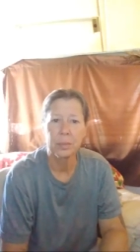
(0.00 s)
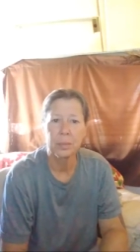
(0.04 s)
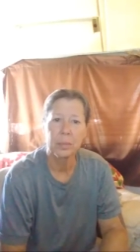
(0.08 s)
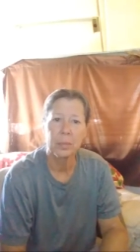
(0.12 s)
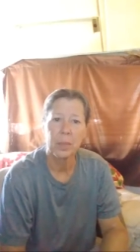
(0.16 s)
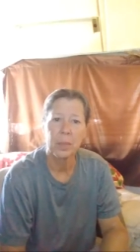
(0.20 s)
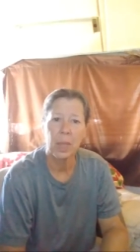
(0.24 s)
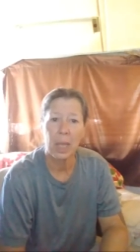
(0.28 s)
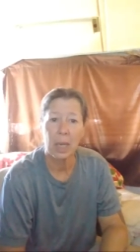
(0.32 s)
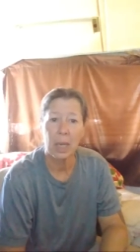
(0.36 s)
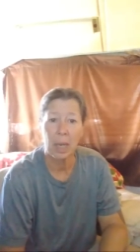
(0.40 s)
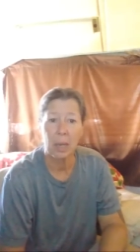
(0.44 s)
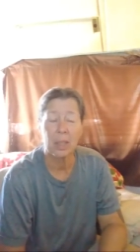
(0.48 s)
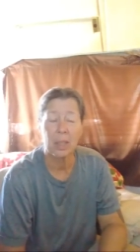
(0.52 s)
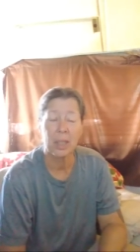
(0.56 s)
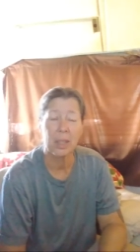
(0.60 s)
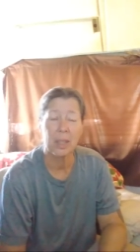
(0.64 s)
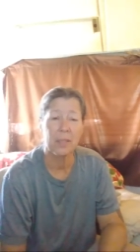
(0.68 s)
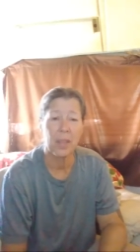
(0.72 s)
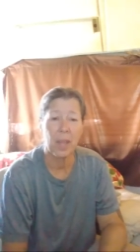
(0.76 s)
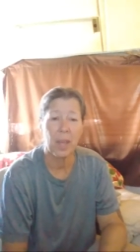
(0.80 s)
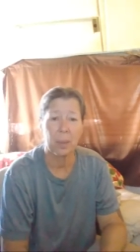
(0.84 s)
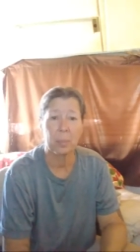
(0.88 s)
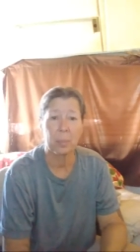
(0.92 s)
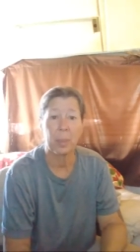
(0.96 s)
And I'll leave
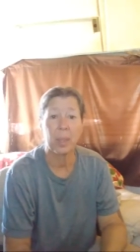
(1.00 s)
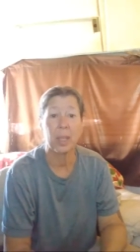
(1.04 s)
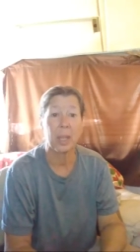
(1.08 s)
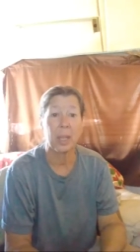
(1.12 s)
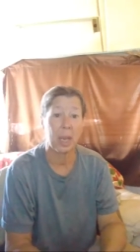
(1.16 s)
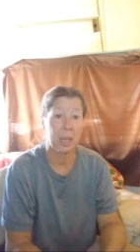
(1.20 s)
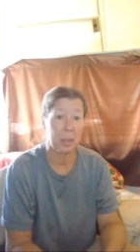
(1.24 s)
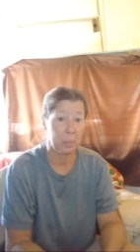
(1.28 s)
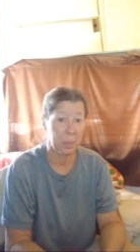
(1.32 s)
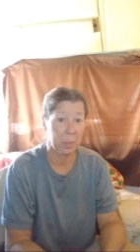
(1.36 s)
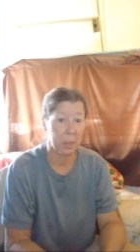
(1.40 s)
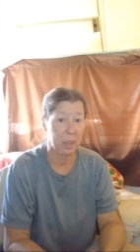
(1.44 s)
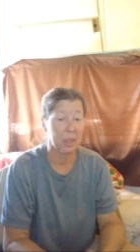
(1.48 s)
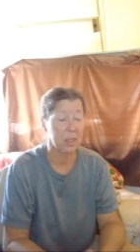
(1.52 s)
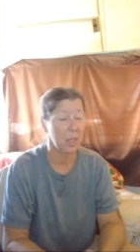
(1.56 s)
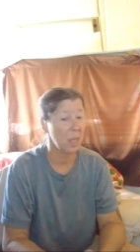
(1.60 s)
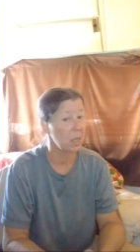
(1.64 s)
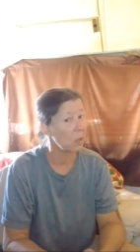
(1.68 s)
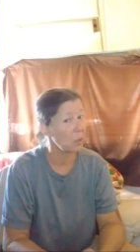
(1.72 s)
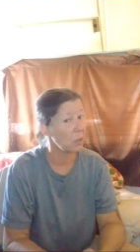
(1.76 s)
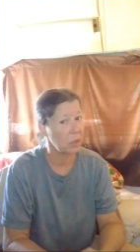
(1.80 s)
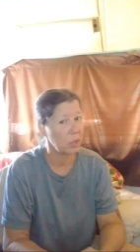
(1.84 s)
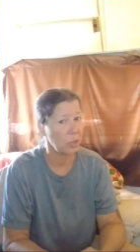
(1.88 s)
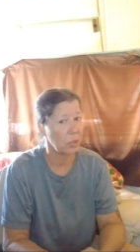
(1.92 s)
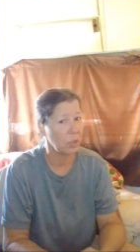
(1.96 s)
that polite because I know
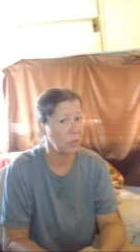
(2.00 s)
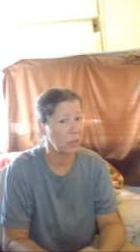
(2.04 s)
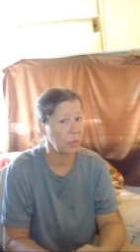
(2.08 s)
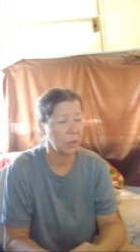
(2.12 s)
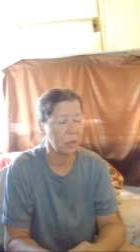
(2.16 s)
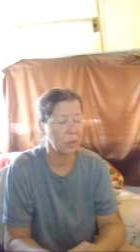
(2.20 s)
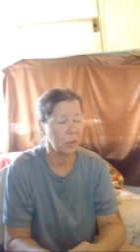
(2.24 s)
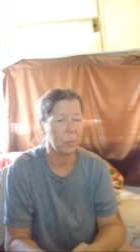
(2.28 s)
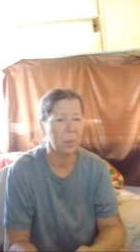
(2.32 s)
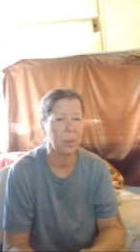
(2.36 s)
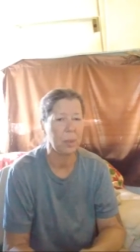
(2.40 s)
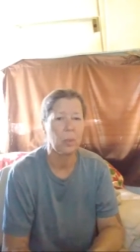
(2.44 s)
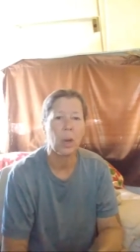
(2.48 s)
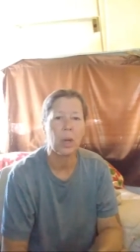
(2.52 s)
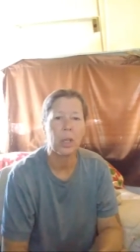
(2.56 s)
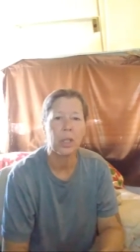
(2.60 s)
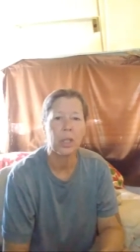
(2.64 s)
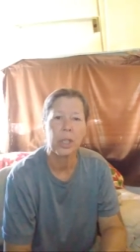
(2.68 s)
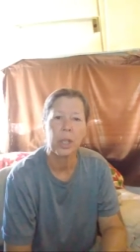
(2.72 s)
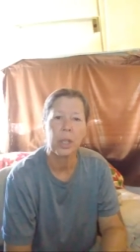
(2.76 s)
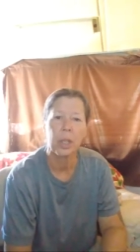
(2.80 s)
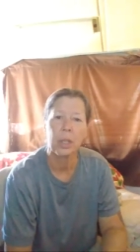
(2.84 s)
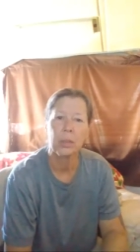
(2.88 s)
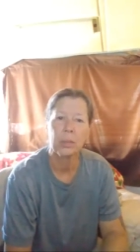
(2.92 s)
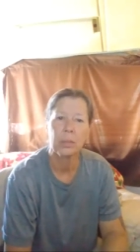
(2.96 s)
children could be
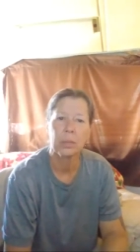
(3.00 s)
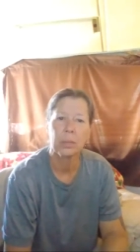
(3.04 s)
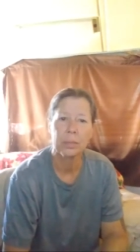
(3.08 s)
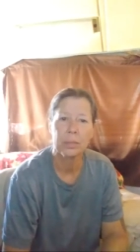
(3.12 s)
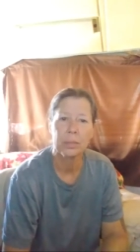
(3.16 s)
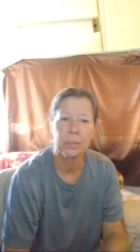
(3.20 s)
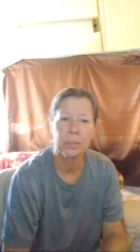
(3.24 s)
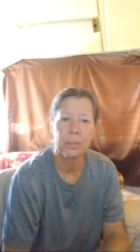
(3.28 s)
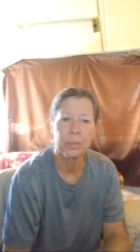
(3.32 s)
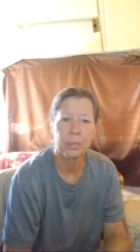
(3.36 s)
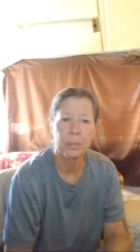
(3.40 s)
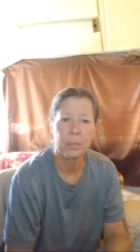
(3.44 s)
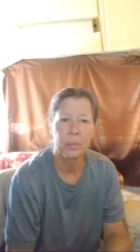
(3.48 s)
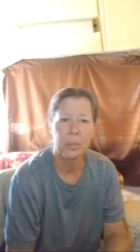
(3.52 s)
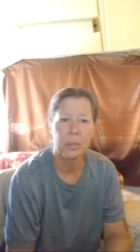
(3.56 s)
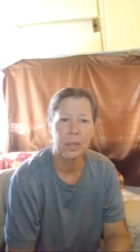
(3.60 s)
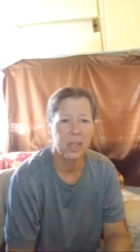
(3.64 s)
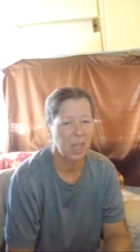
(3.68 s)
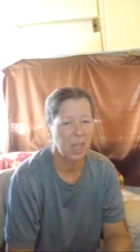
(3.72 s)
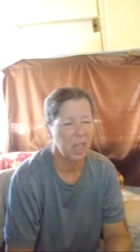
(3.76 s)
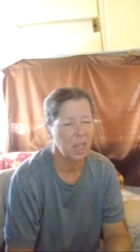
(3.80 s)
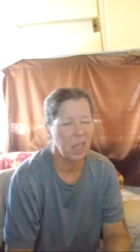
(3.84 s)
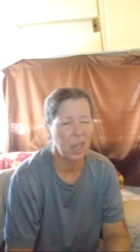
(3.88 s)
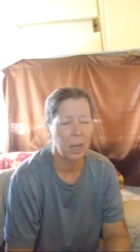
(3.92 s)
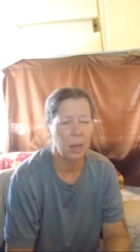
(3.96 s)
watching. Say
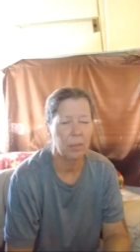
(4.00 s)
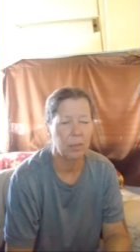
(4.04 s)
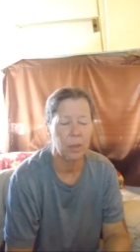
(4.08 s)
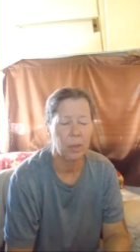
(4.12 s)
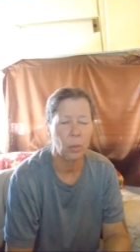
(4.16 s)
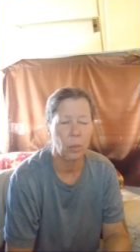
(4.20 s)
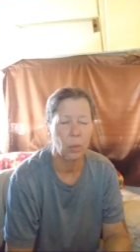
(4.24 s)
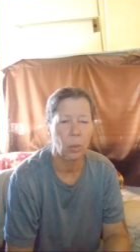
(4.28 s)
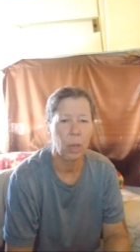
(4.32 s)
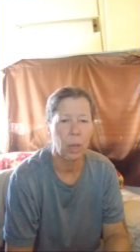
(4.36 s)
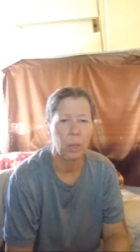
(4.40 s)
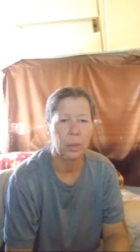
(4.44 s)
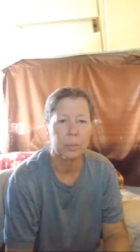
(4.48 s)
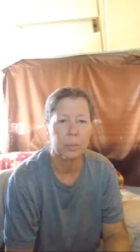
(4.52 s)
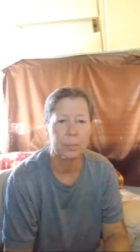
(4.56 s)
it however you want.